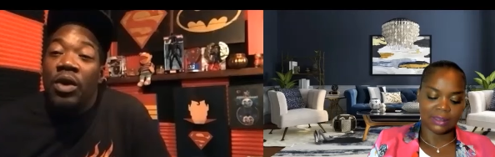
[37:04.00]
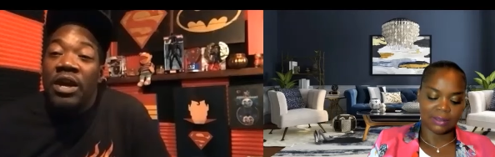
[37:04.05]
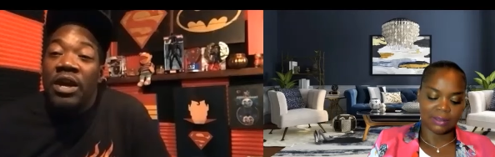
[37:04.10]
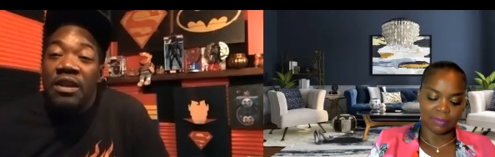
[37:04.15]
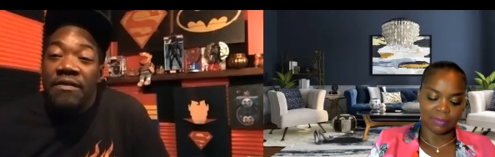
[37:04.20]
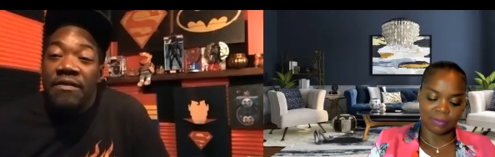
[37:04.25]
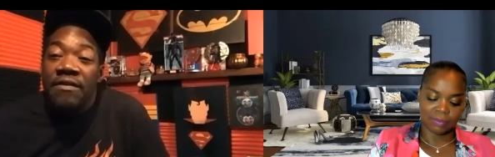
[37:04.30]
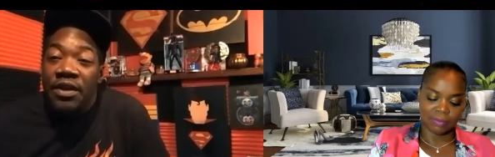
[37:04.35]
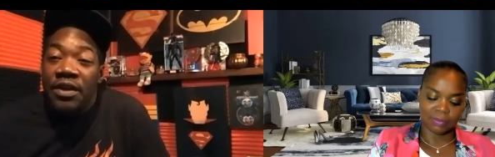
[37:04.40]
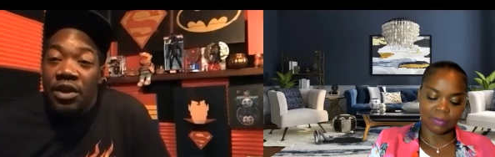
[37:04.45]

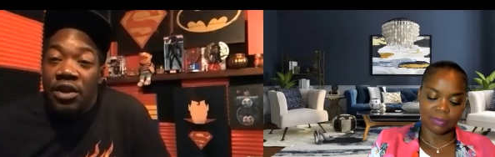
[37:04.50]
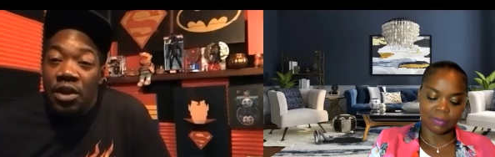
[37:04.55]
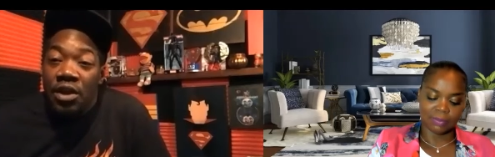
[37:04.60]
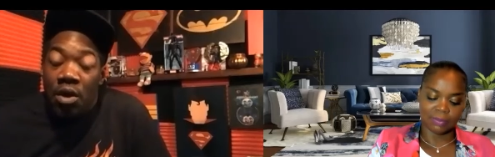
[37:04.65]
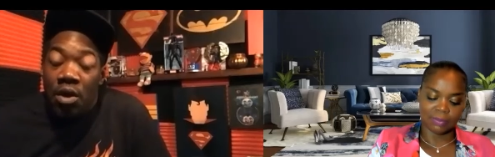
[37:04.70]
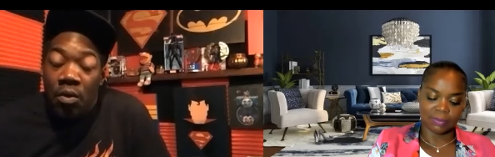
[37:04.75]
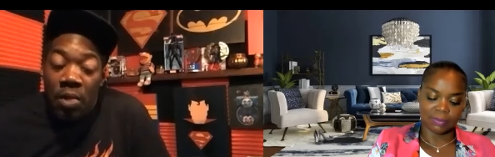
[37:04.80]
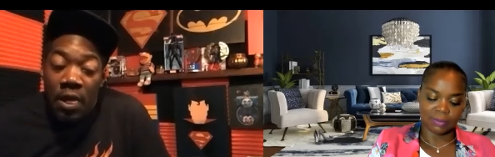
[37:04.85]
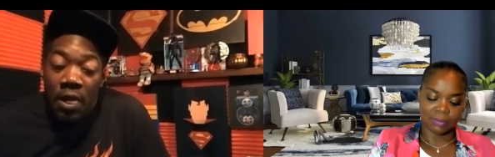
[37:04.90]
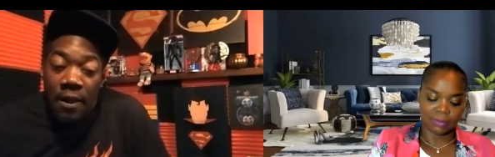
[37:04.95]
Speaker 1: in the
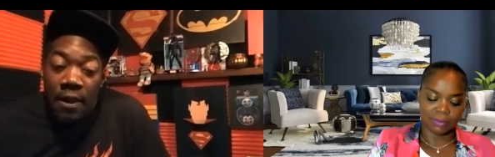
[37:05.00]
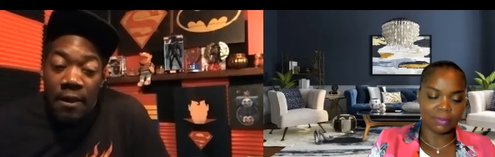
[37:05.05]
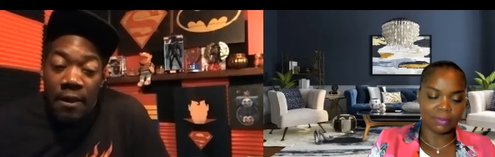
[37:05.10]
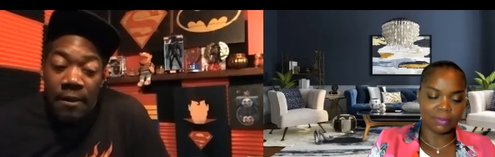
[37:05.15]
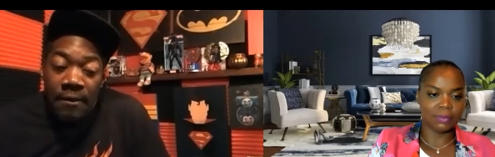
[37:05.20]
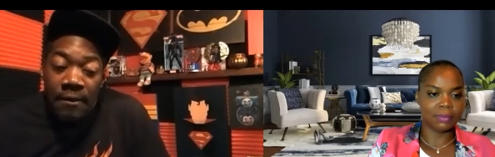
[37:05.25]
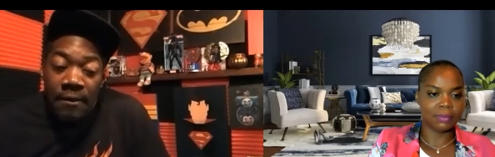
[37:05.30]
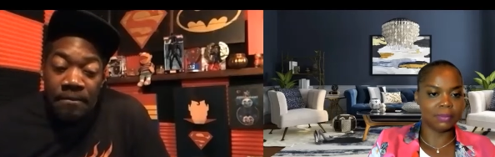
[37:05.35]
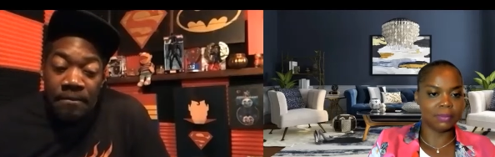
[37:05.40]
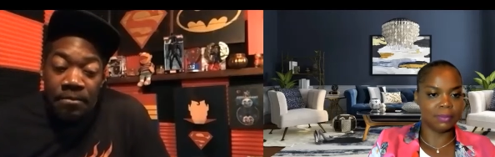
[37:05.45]
video.
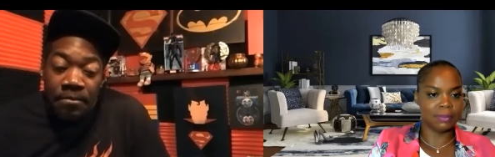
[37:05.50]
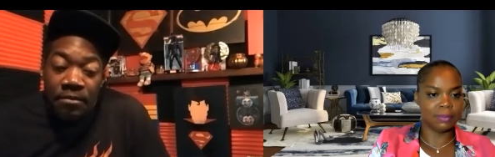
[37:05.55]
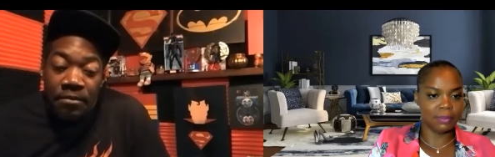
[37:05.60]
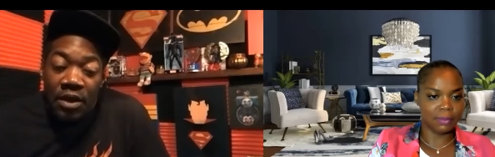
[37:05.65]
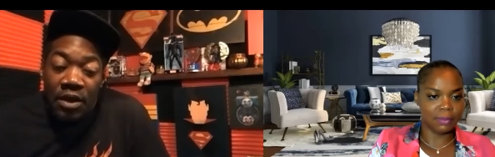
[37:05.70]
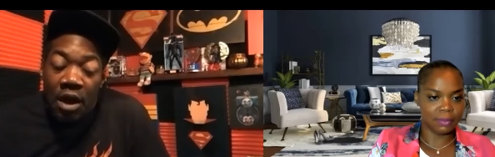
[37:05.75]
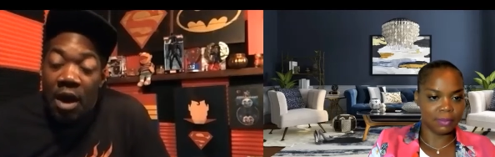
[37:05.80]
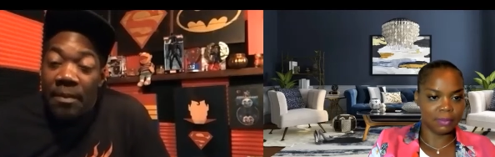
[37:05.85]
Mm-hmm.